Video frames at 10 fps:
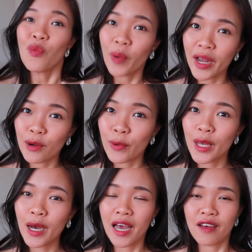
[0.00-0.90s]
By the
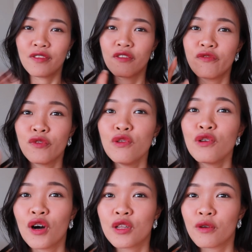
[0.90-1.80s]
way, I have a full
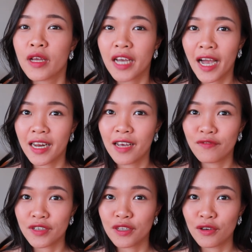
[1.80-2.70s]
contour and highlight
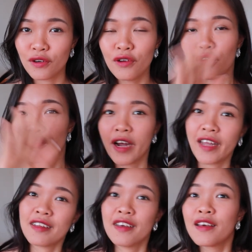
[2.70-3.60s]
video right
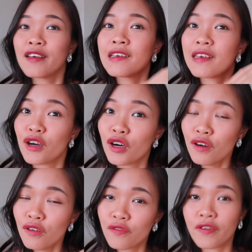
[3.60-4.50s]

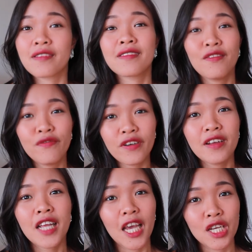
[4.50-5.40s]
here for
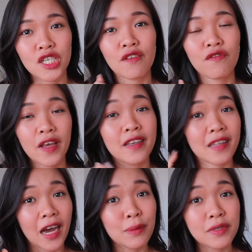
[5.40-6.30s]
different Asian face
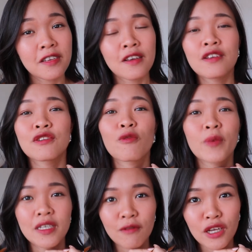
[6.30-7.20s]
types. So
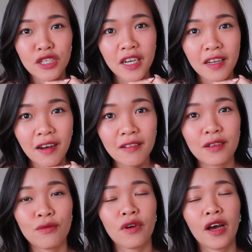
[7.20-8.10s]
please go and check it out,
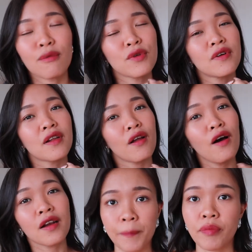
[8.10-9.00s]
it will help you a
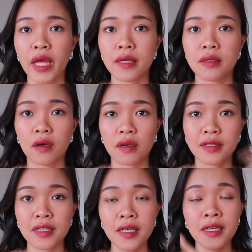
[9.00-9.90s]
lot. That's your
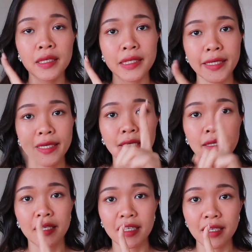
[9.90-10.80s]

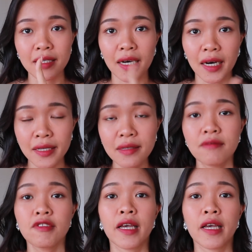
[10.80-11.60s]
CCT done.